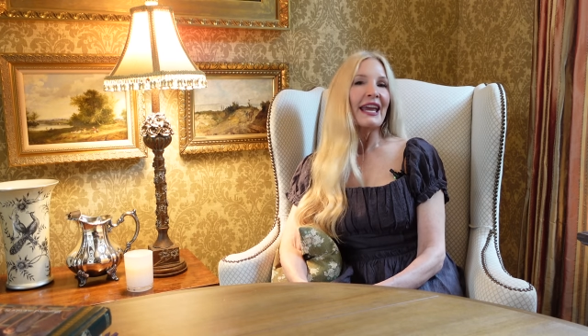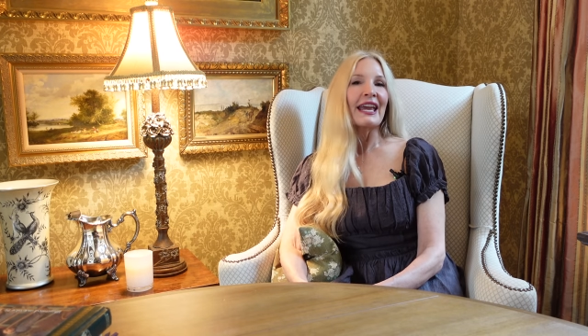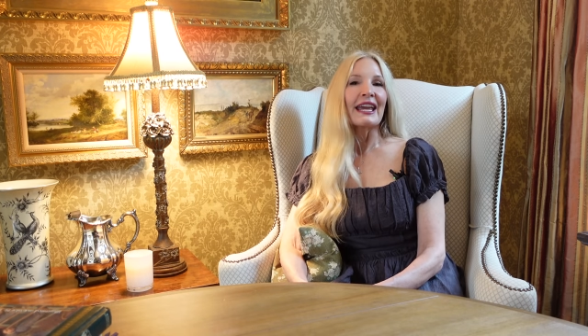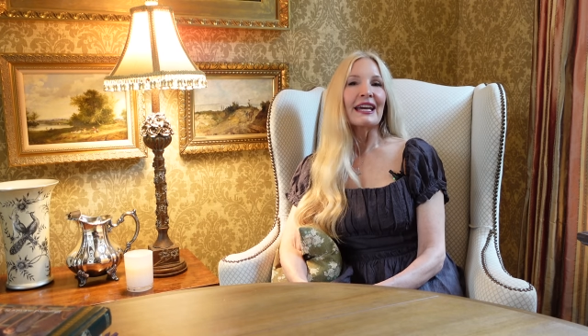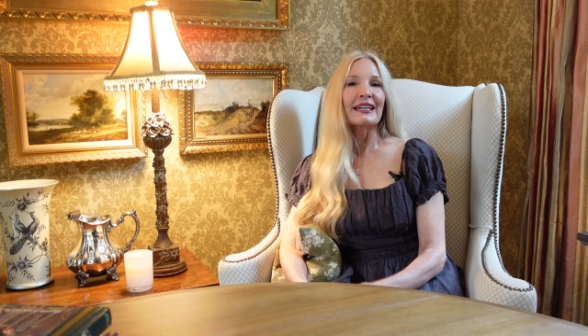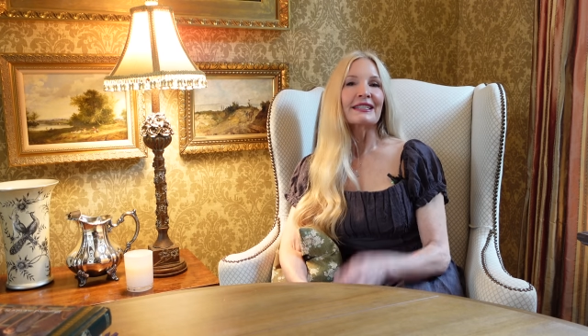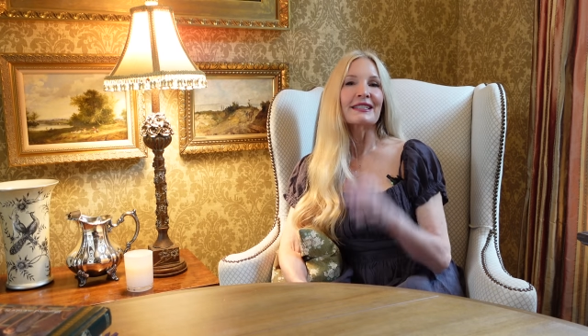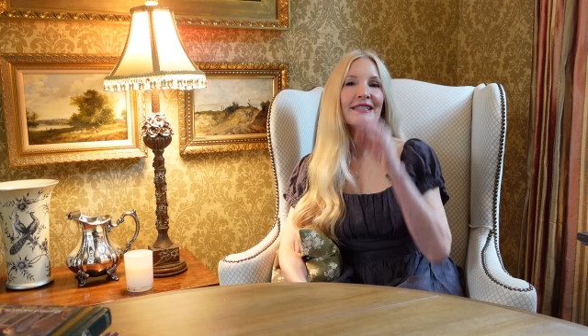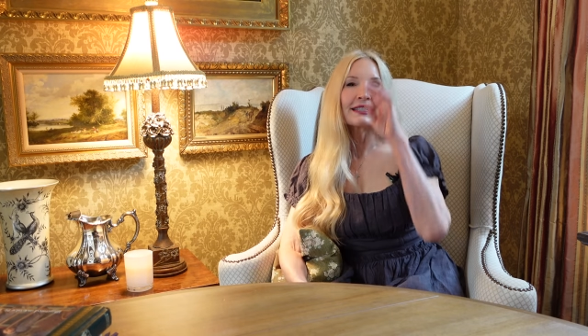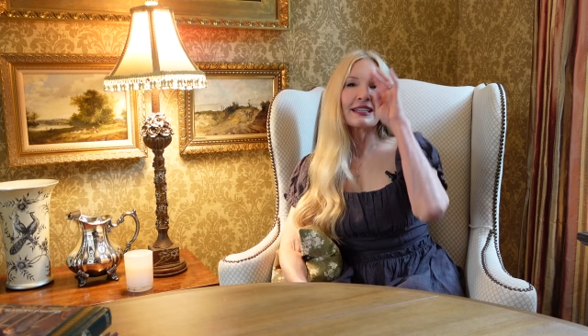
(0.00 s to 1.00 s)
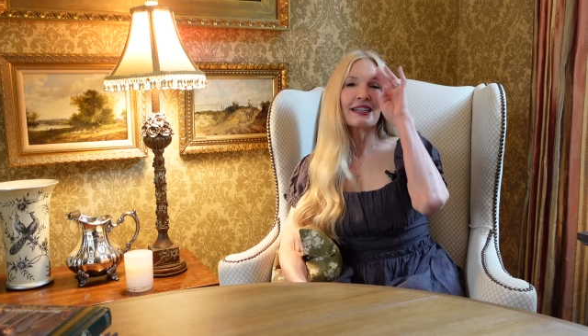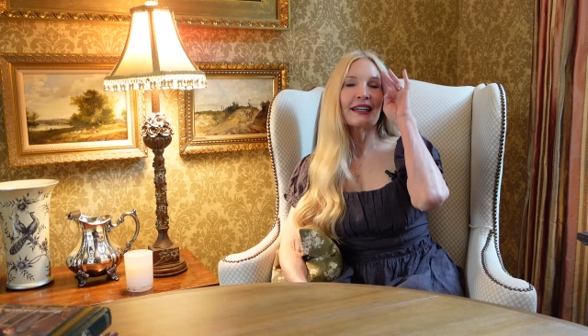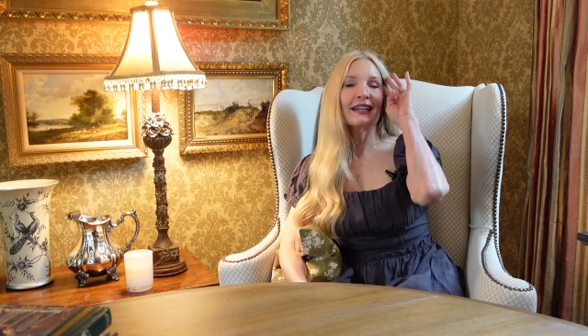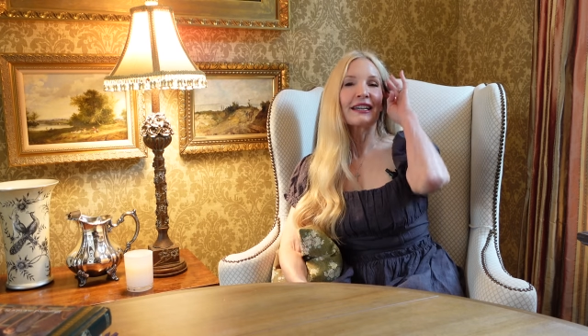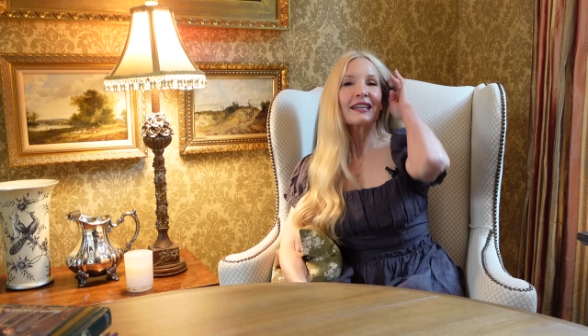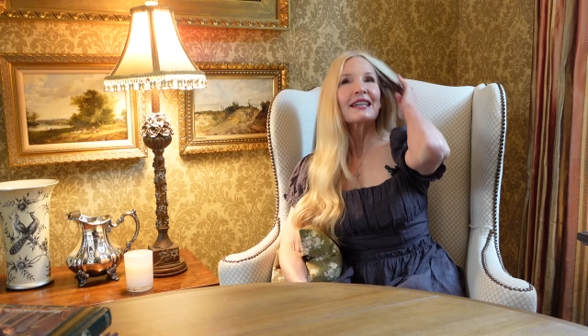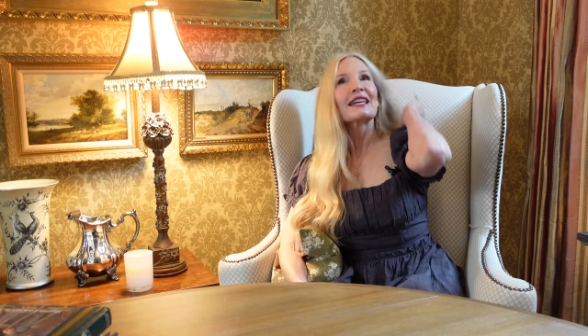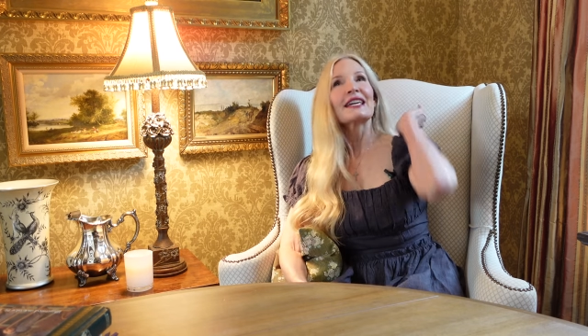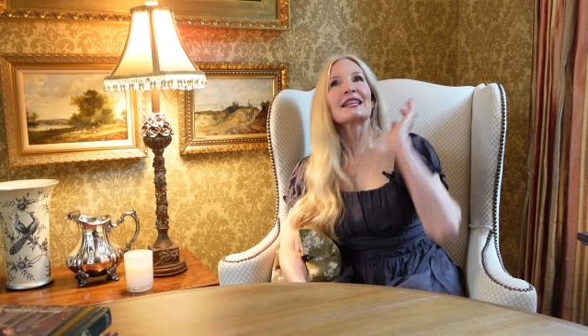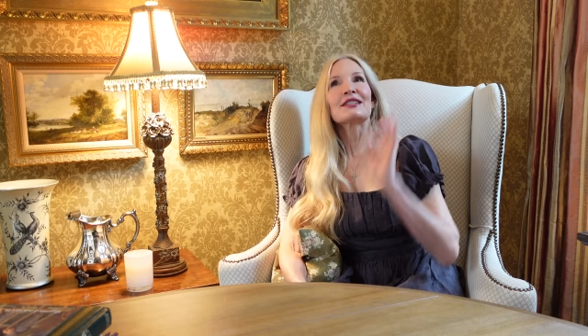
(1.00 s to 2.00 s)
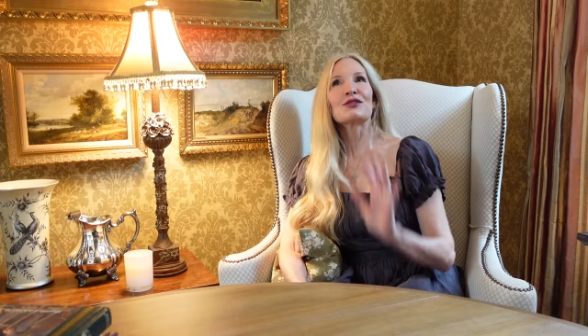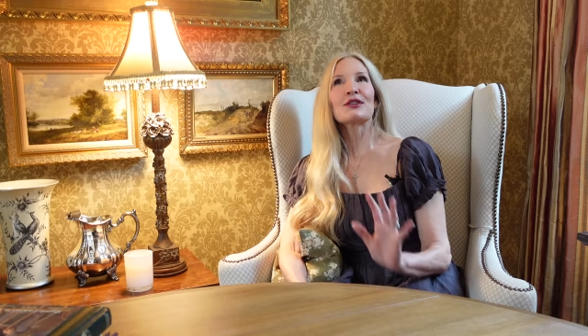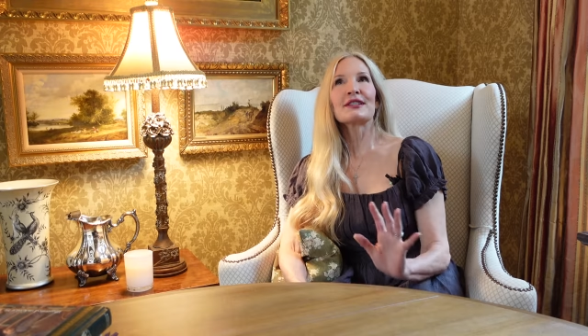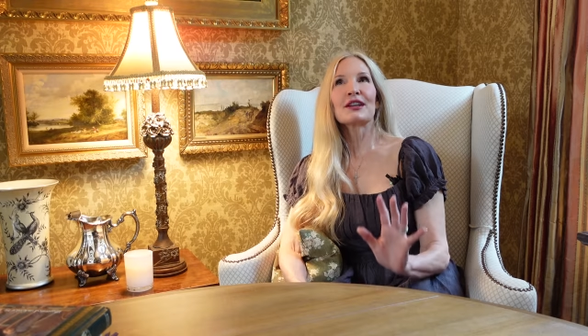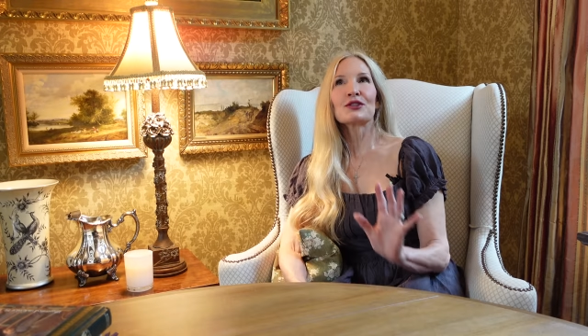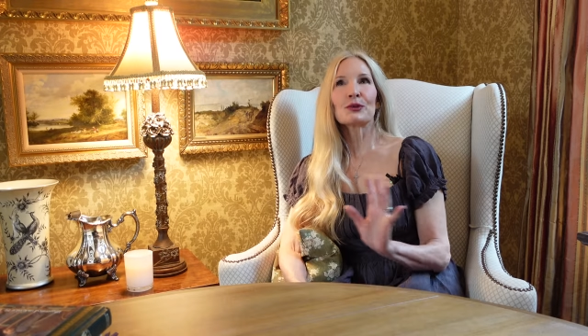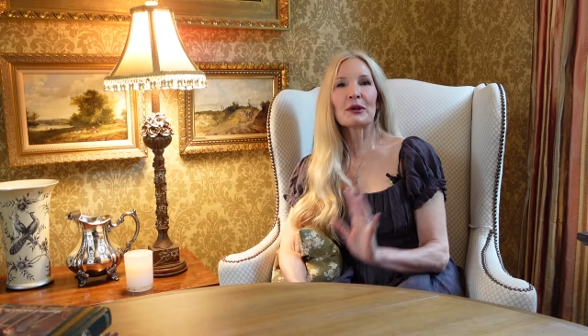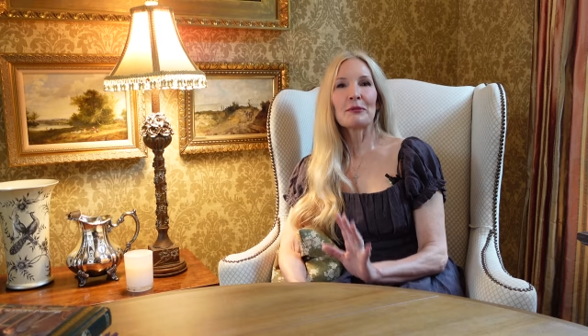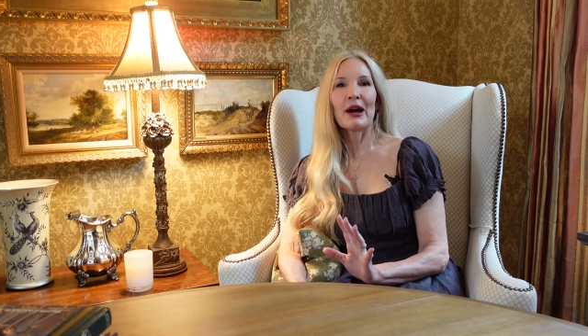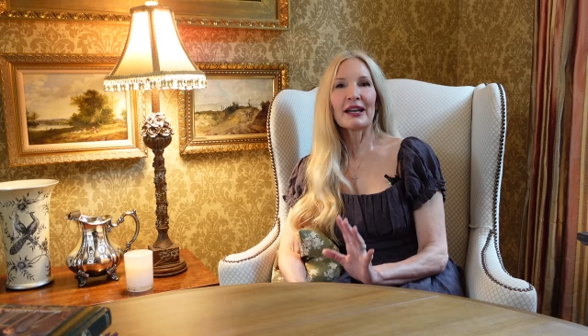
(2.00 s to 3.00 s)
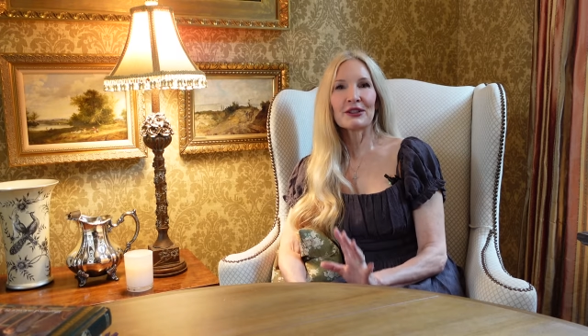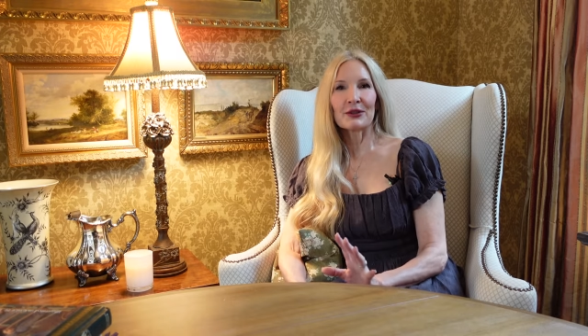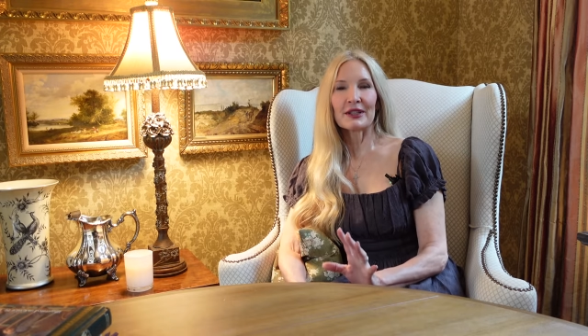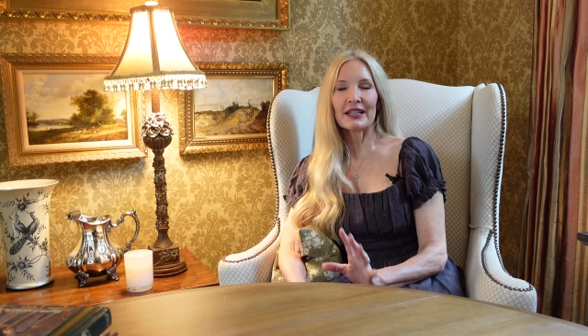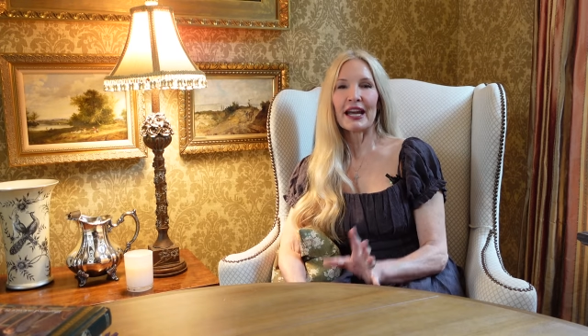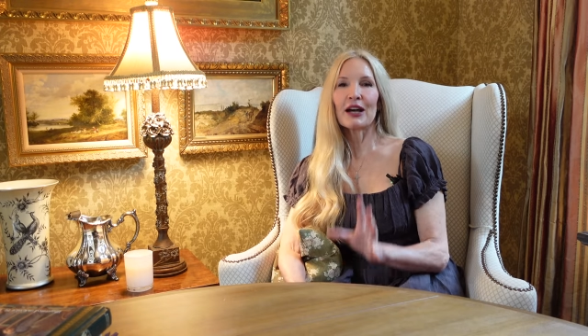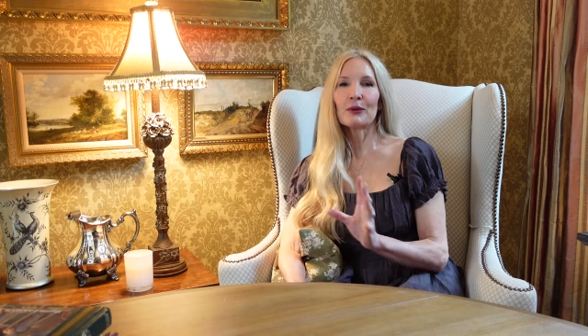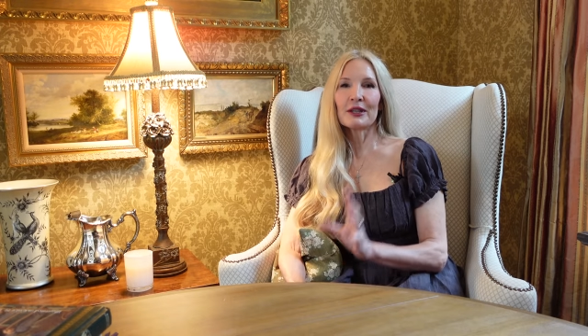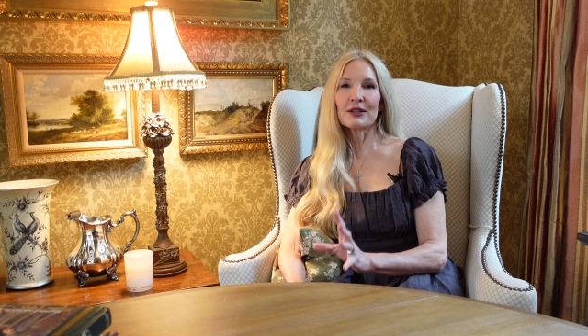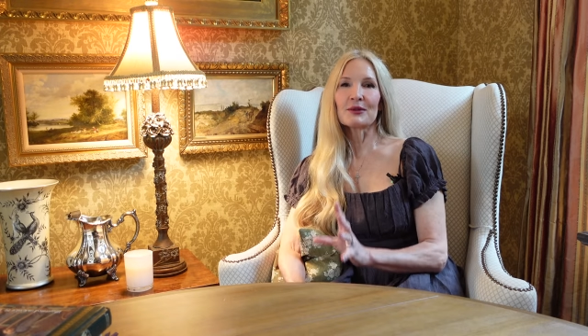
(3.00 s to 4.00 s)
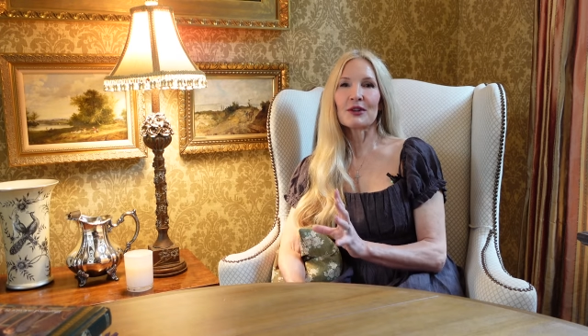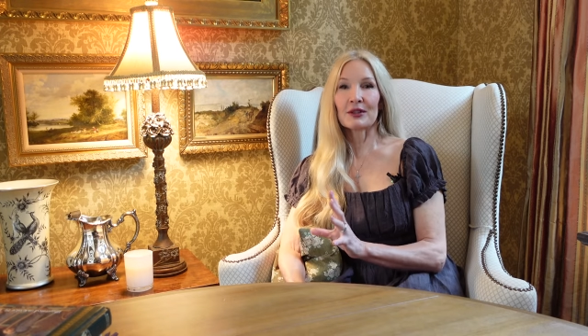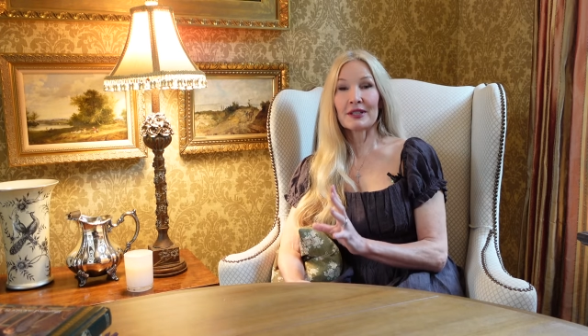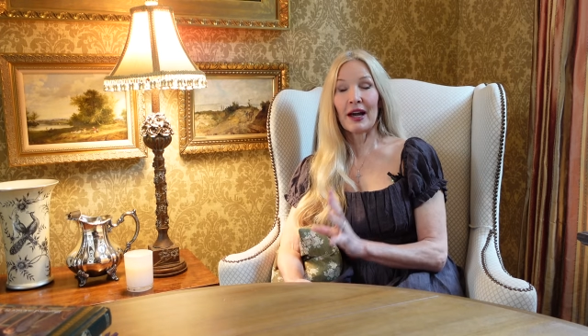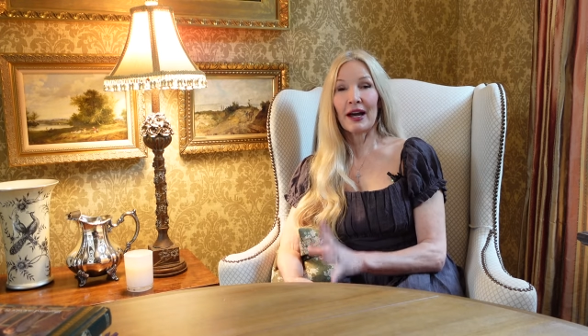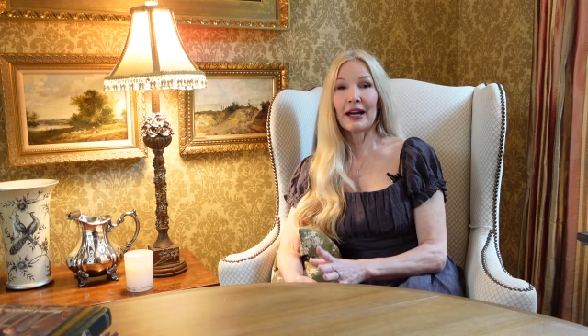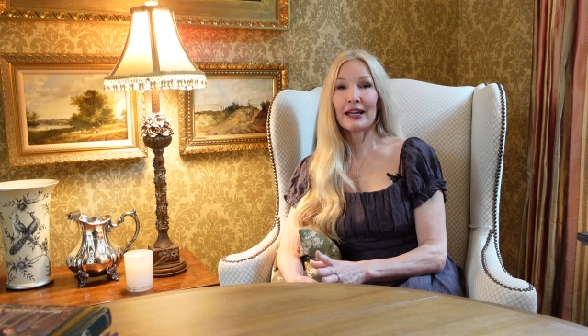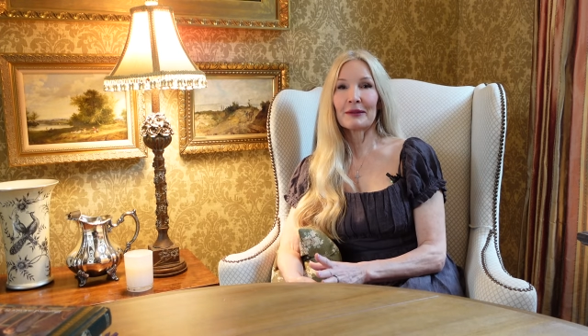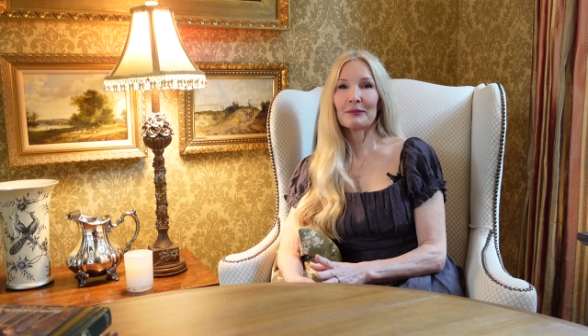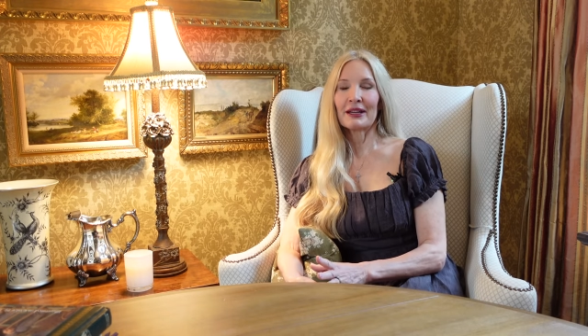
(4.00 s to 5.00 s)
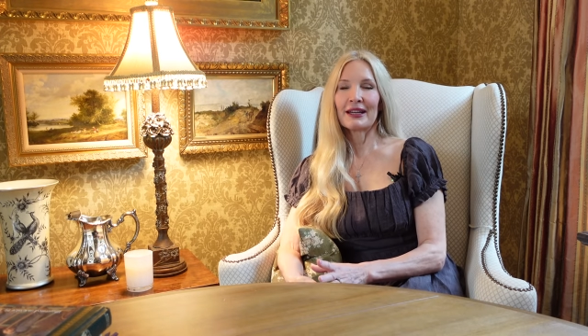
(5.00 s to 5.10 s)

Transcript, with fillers: And it's just such a reminder that how we use our time